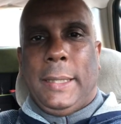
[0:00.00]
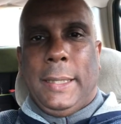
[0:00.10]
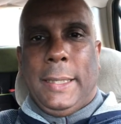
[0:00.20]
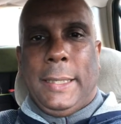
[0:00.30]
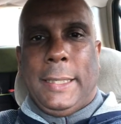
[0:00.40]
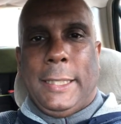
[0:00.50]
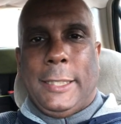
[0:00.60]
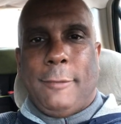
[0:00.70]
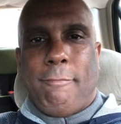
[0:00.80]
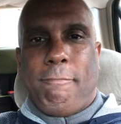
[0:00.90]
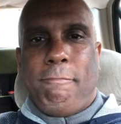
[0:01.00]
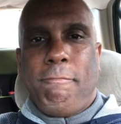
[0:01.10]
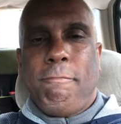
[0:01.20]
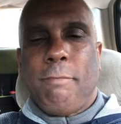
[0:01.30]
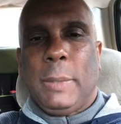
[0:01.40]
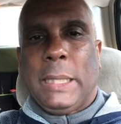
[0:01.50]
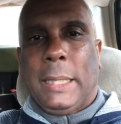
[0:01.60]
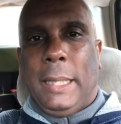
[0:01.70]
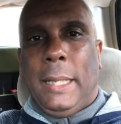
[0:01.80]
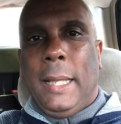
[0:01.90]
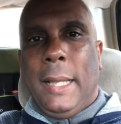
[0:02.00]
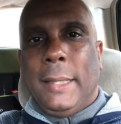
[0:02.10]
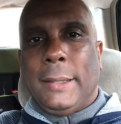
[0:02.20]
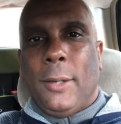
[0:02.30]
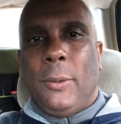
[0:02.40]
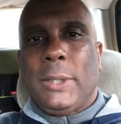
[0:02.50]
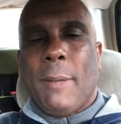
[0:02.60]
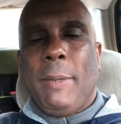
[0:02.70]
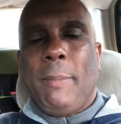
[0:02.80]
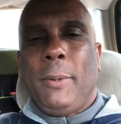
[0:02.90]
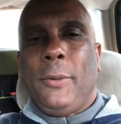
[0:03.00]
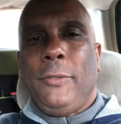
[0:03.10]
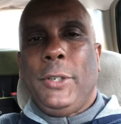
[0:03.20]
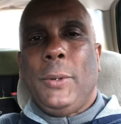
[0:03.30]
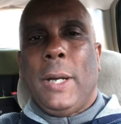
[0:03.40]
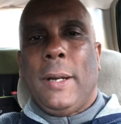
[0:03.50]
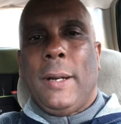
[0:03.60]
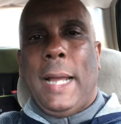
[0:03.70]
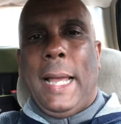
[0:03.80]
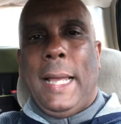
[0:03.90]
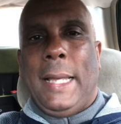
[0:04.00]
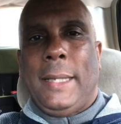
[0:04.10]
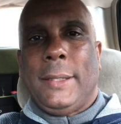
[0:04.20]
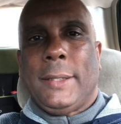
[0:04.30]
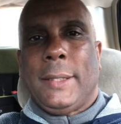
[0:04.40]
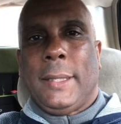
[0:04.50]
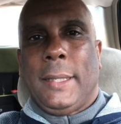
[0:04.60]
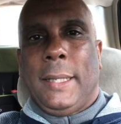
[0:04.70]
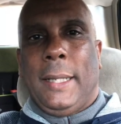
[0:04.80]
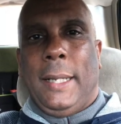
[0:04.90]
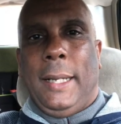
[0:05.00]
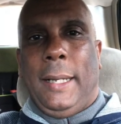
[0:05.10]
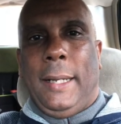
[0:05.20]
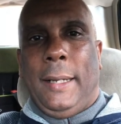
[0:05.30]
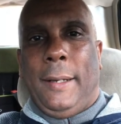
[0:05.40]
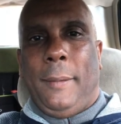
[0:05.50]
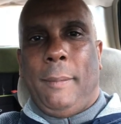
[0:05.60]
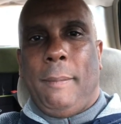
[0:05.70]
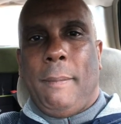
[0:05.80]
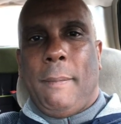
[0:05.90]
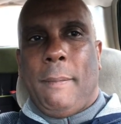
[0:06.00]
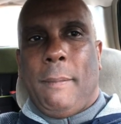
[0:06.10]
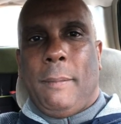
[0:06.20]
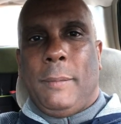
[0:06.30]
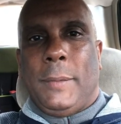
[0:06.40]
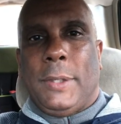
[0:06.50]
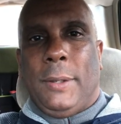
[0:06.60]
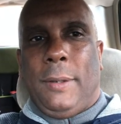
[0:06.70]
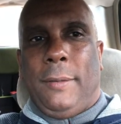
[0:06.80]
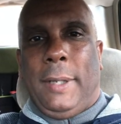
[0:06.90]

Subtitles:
Um, so some people view her as um, sort of